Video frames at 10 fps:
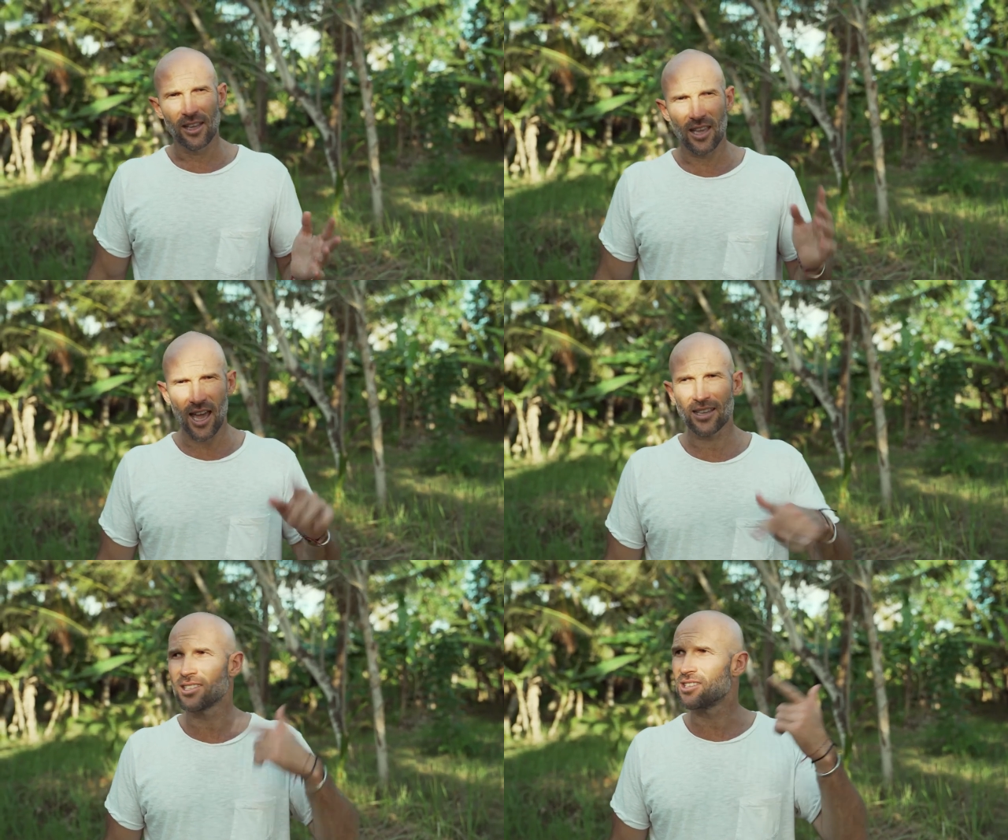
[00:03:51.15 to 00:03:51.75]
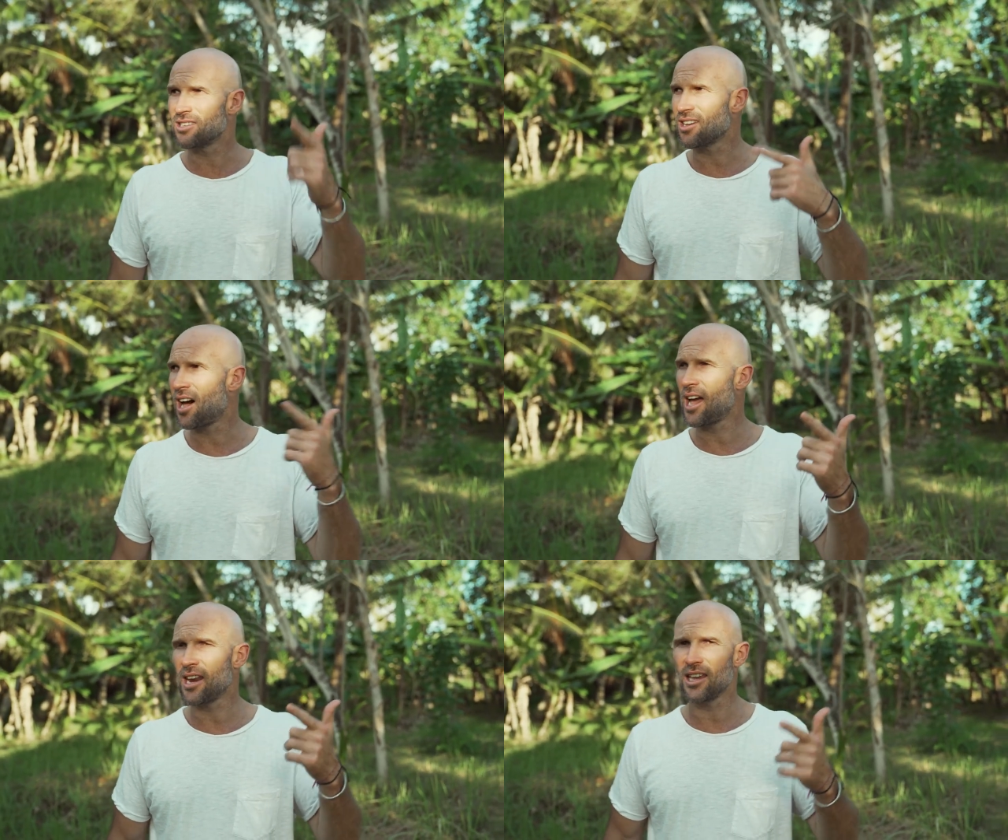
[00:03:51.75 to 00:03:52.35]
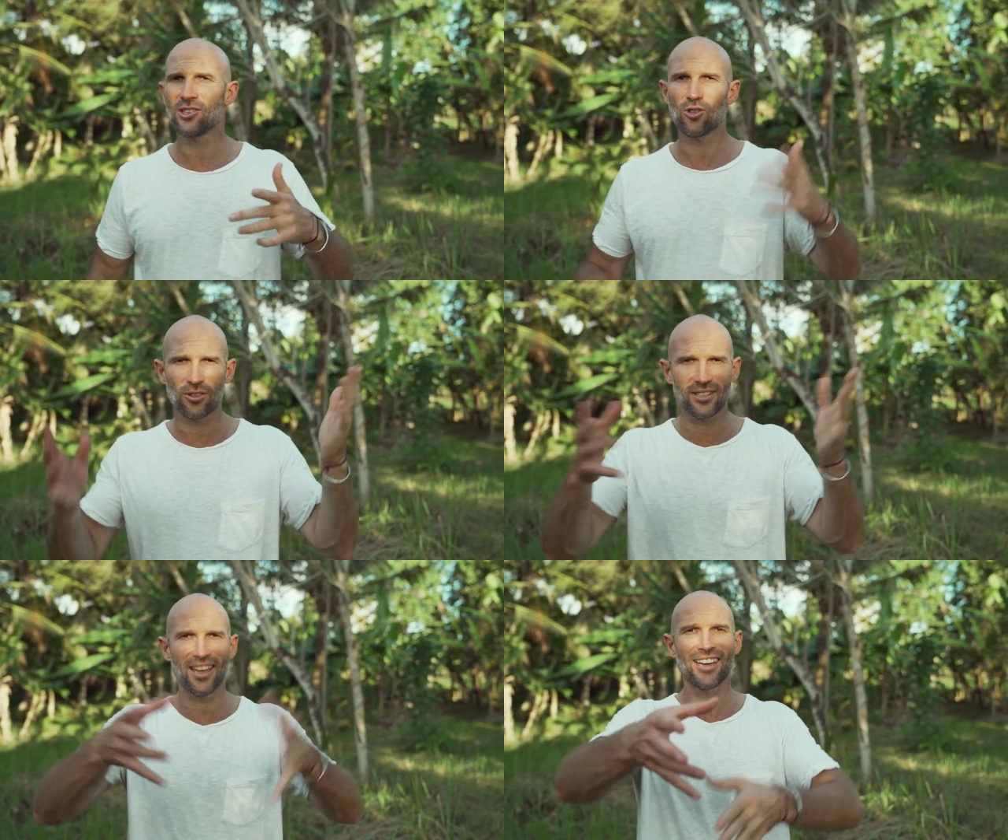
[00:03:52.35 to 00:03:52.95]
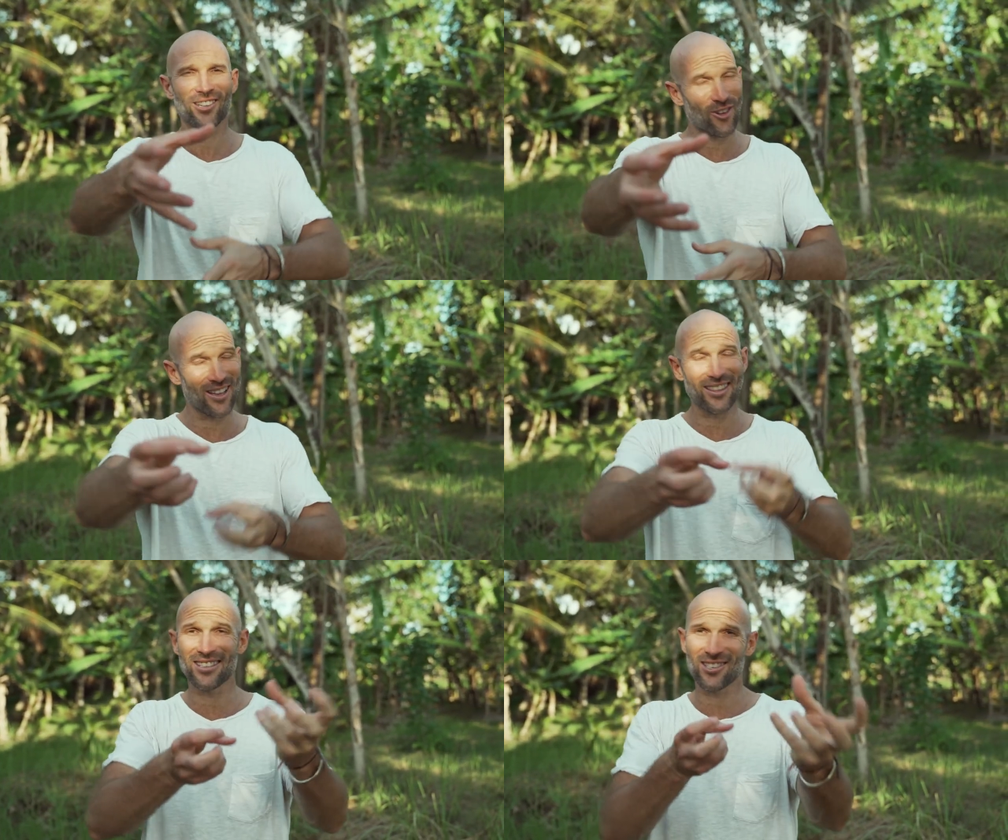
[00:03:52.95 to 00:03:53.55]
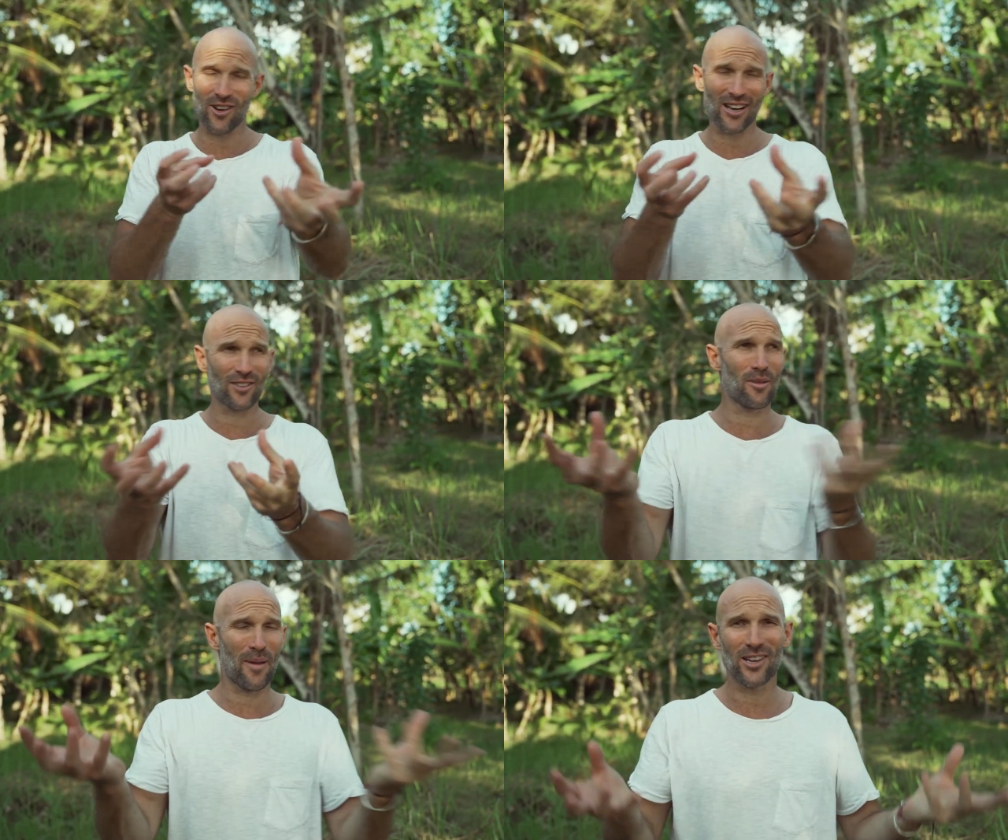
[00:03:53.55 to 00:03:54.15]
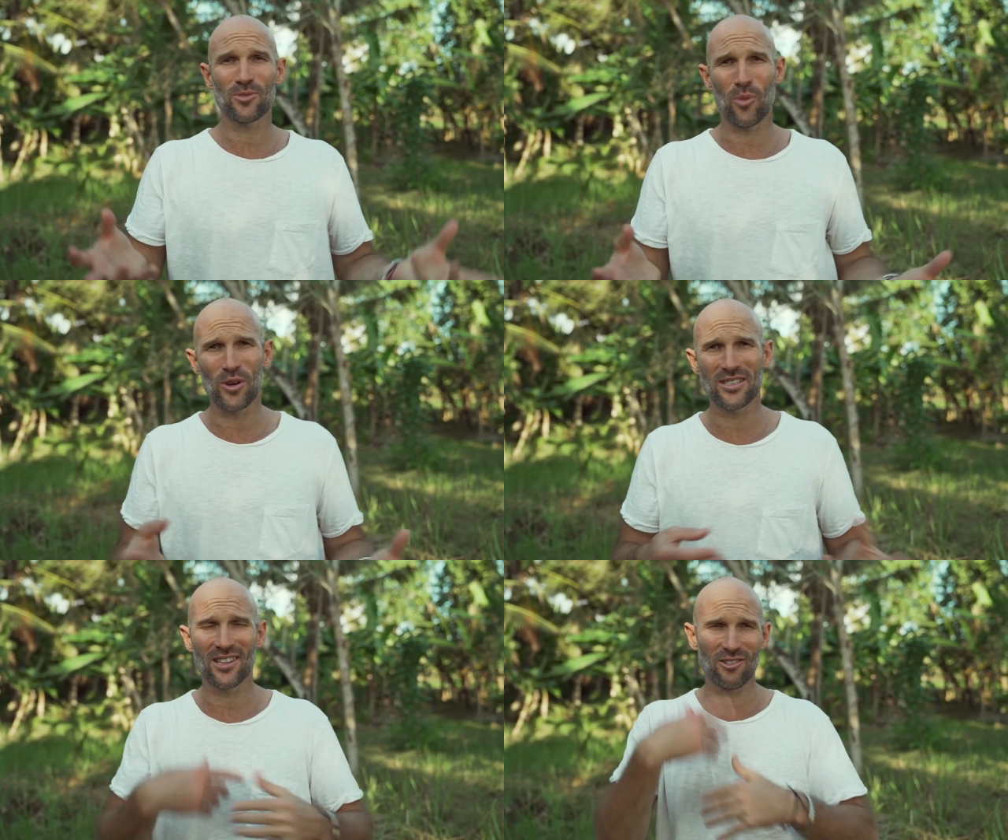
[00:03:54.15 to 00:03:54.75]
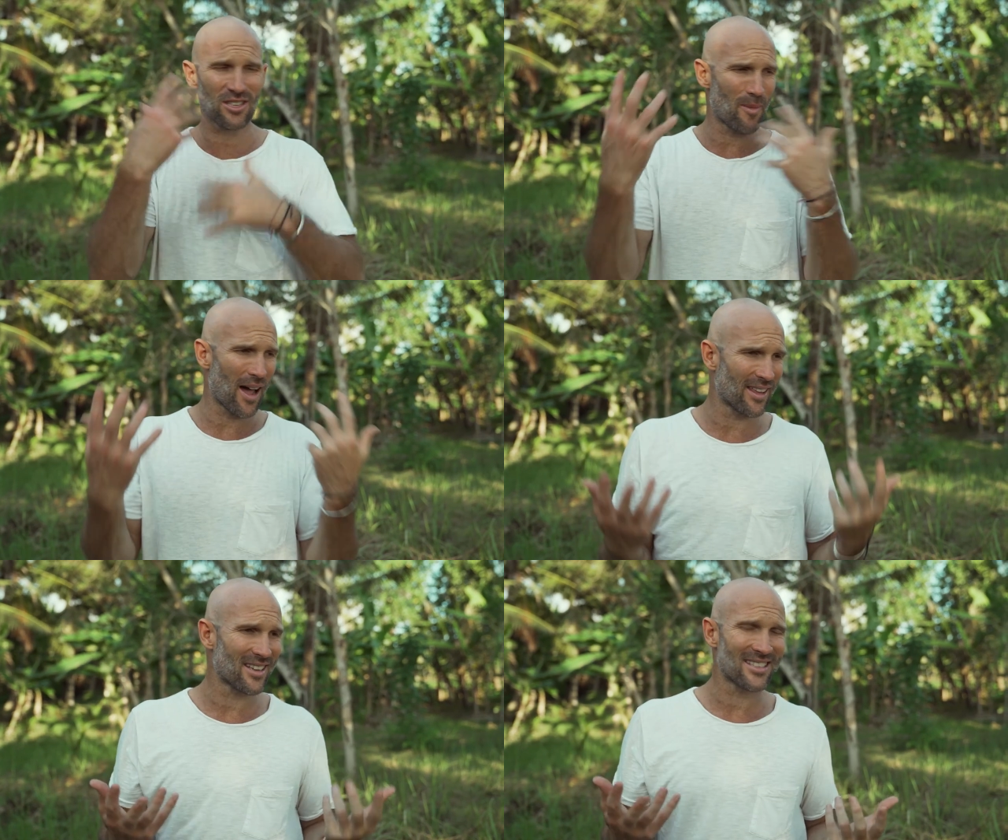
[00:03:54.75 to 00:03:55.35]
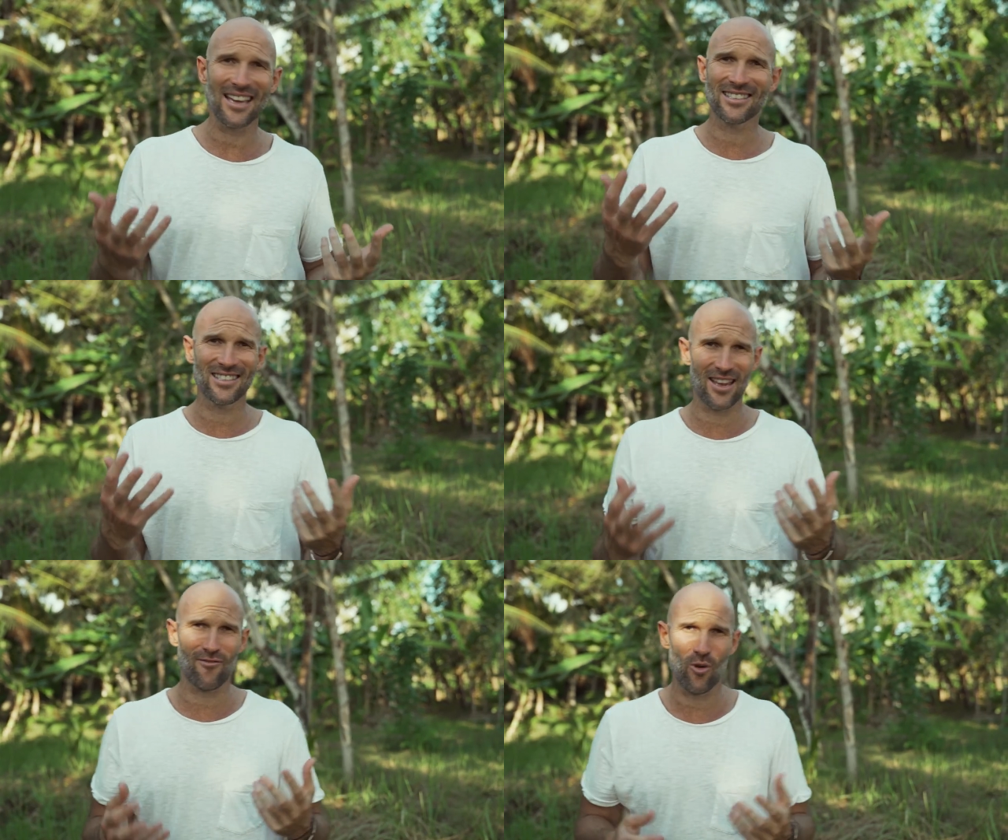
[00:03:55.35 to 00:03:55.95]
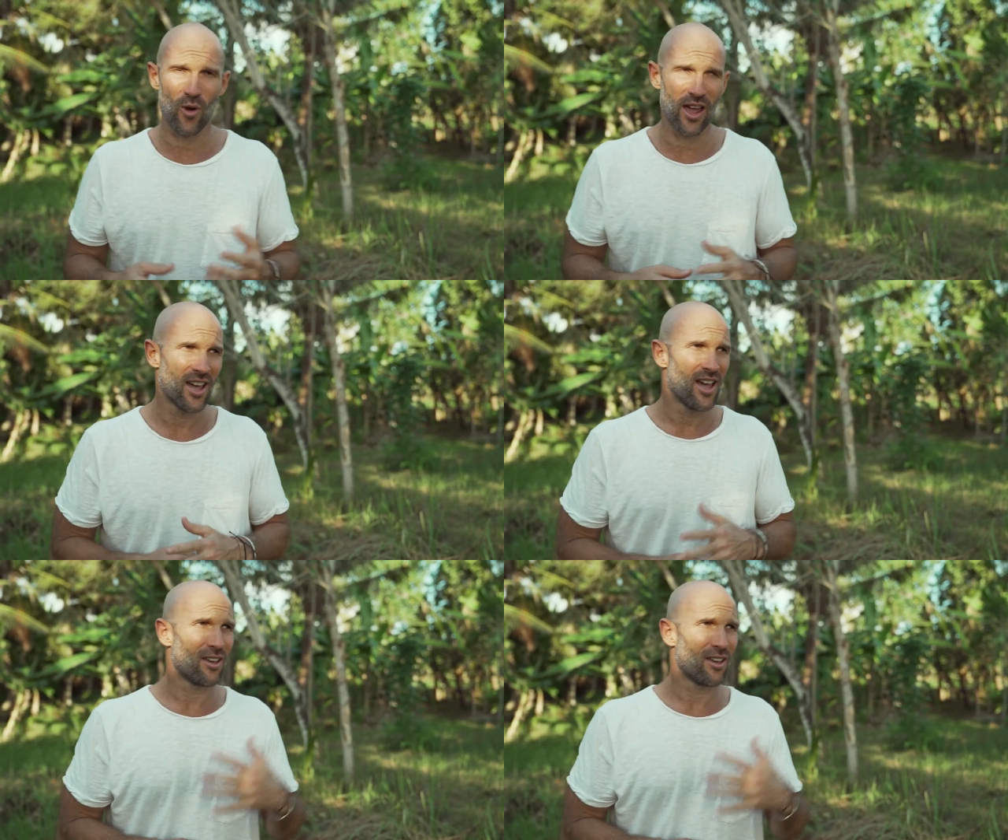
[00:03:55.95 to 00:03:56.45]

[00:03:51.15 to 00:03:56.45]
Yes, society is all saying drink this attractively packaged poison. There are smiling assassins everywhere.